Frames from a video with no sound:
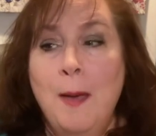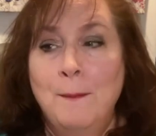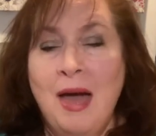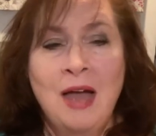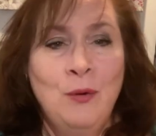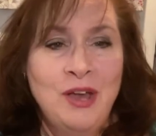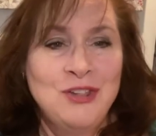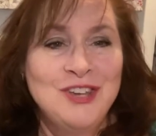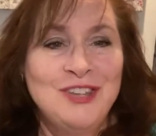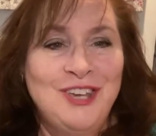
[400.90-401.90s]
My
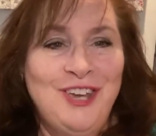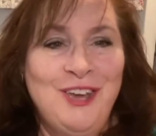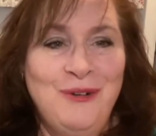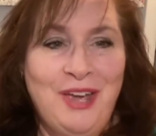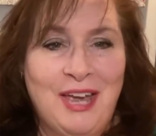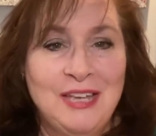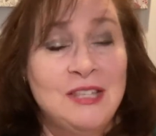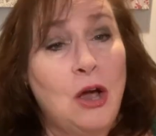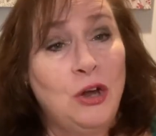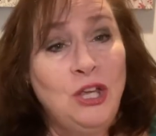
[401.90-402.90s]
question to you
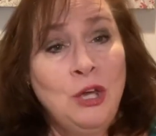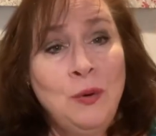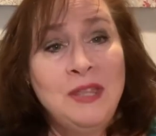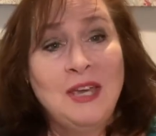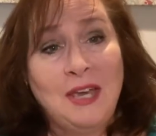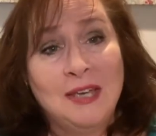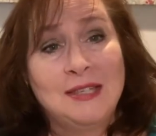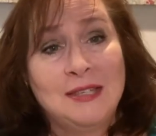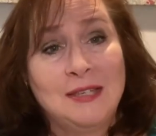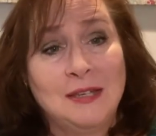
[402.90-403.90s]
is, are you a
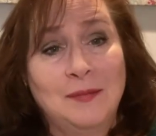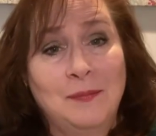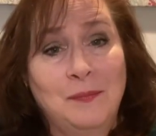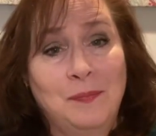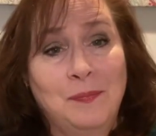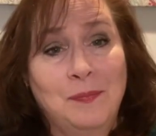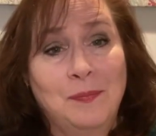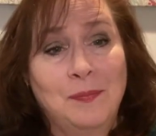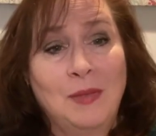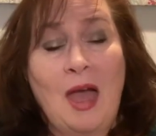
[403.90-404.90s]
deist?
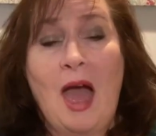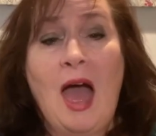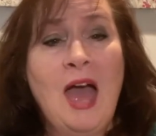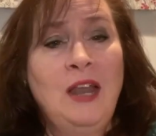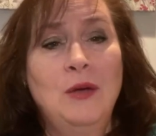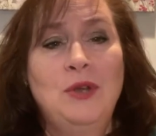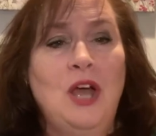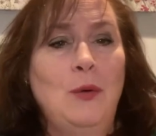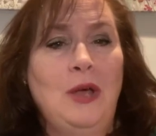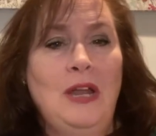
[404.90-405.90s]
I don't
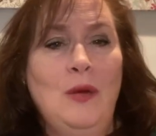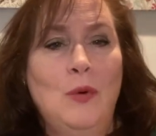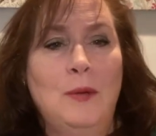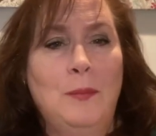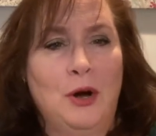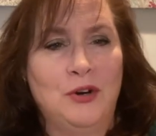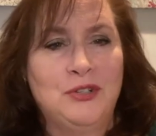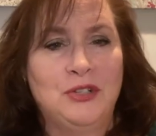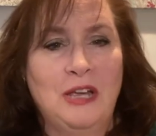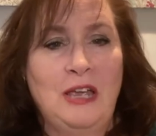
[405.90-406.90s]
know anyone
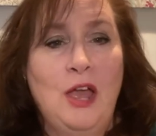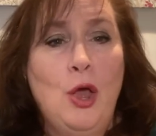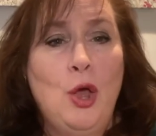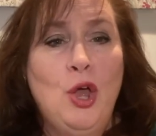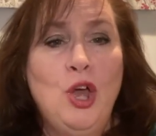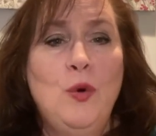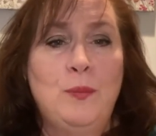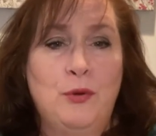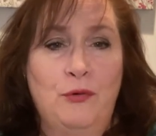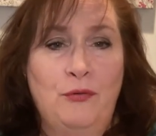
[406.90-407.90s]
personally who
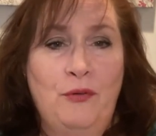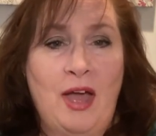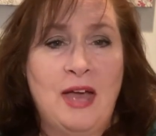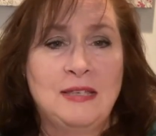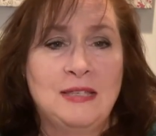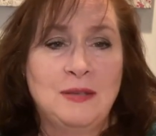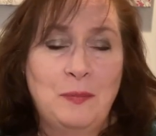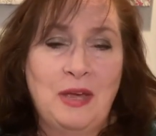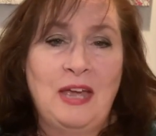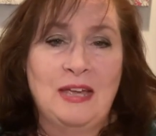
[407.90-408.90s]
would profess to
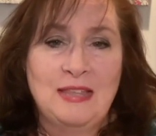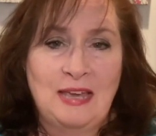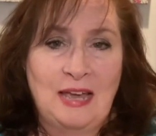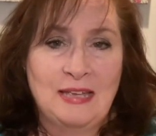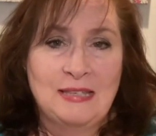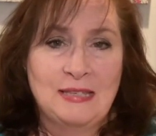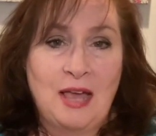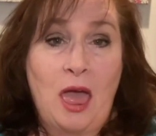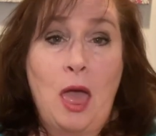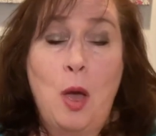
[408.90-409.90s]
being a deist,
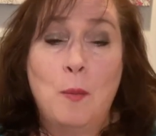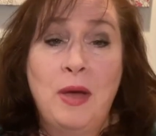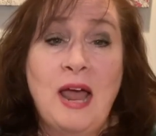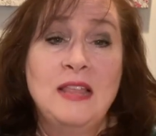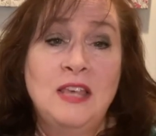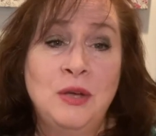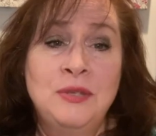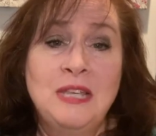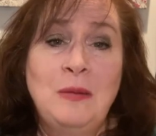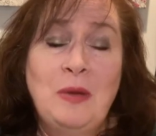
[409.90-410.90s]
but I do
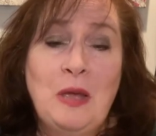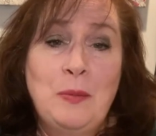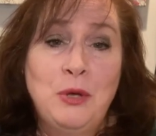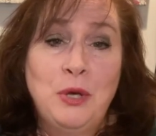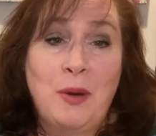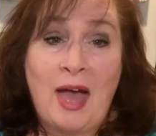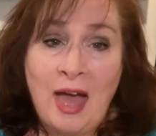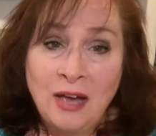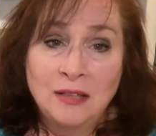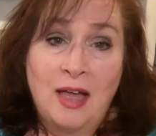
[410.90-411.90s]
see people who
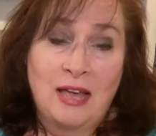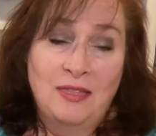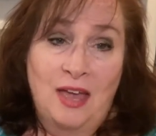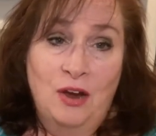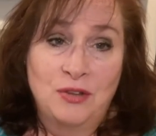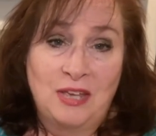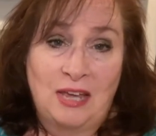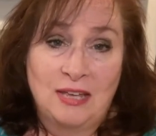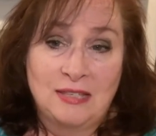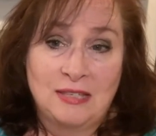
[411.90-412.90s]
act like they are
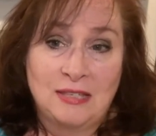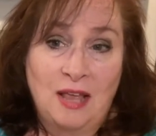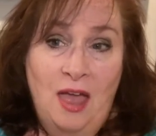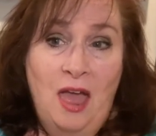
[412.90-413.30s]
deists.